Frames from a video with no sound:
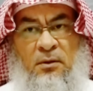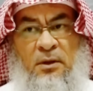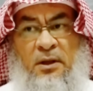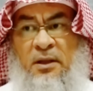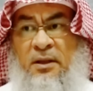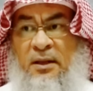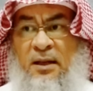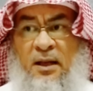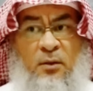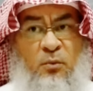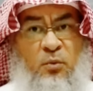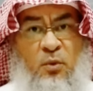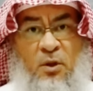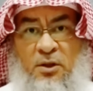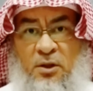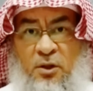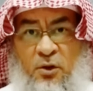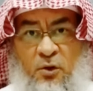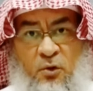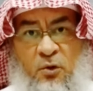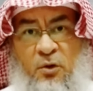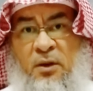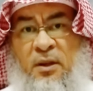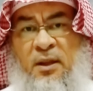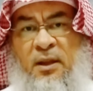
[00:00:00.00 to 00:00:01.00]
And that was a
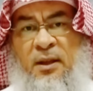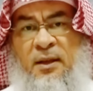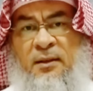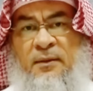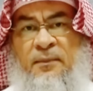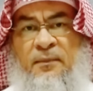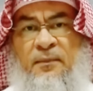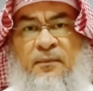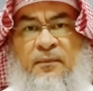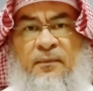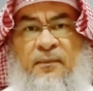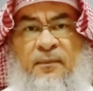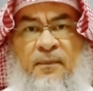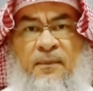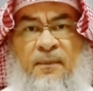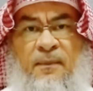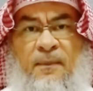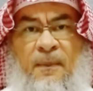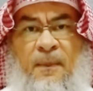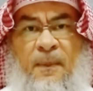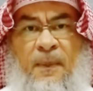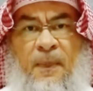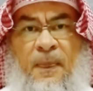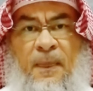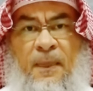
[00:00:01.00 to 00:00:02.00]
good thing,
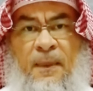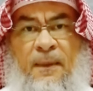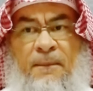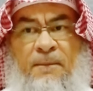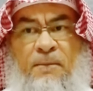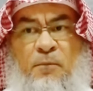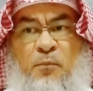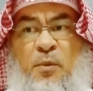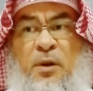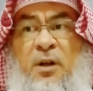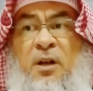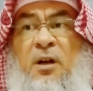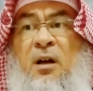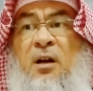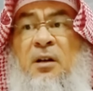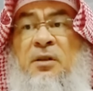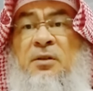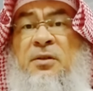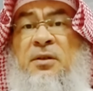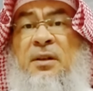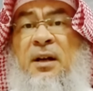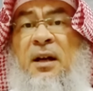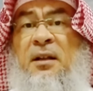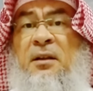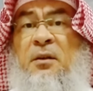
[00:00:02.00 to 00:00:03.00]

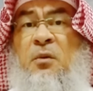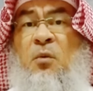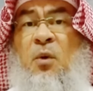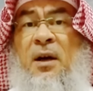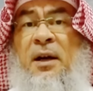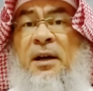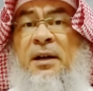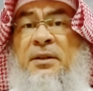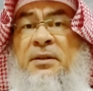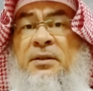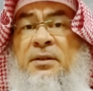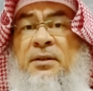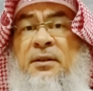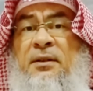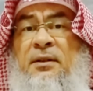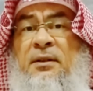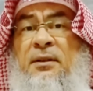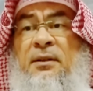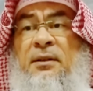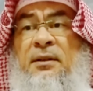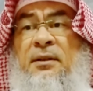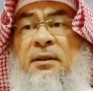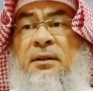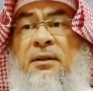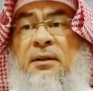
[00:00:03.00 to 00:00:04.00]
because otherwise
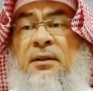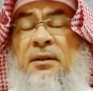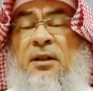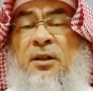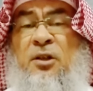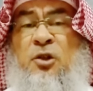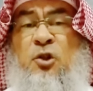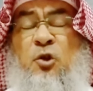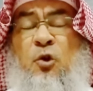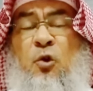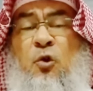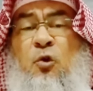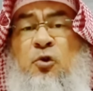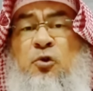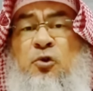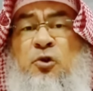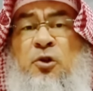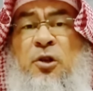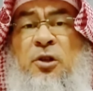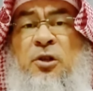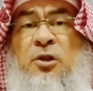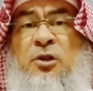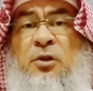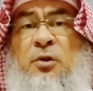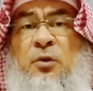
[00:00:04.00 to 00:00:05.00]
the
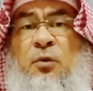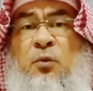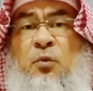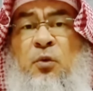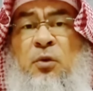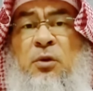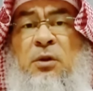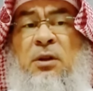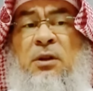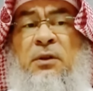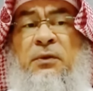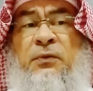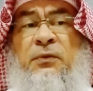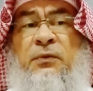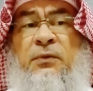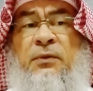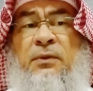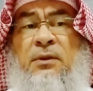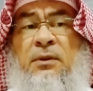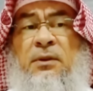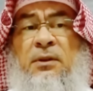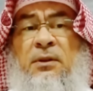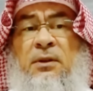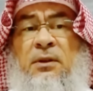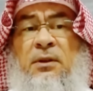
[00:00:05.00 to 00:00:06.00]
soldiers would have
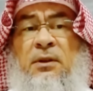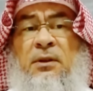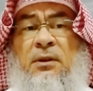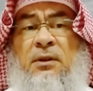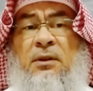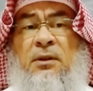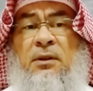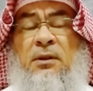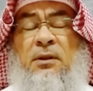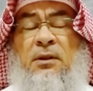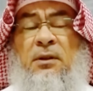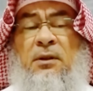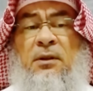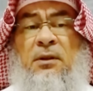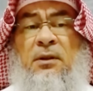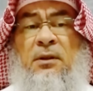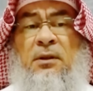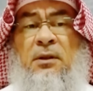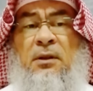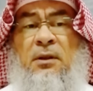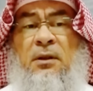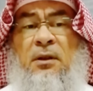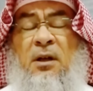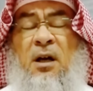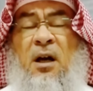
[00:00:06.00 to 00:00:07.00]

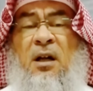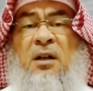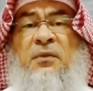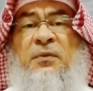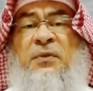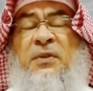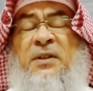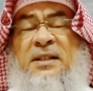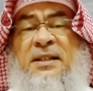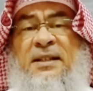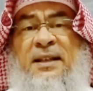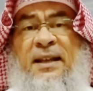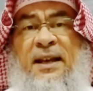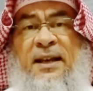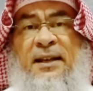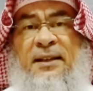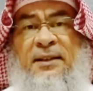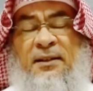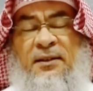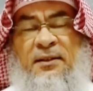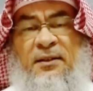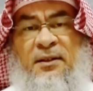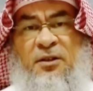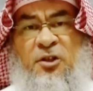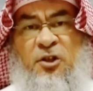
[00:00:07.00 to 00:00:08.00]

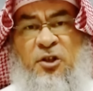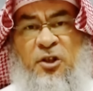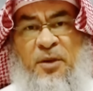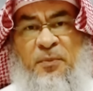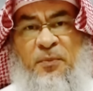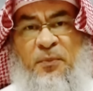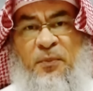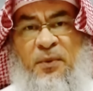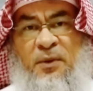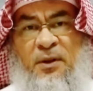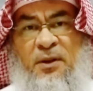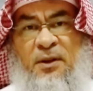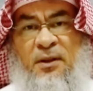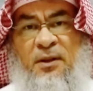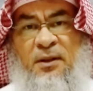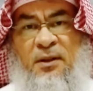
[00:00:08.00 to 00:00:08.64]
confiscated the ship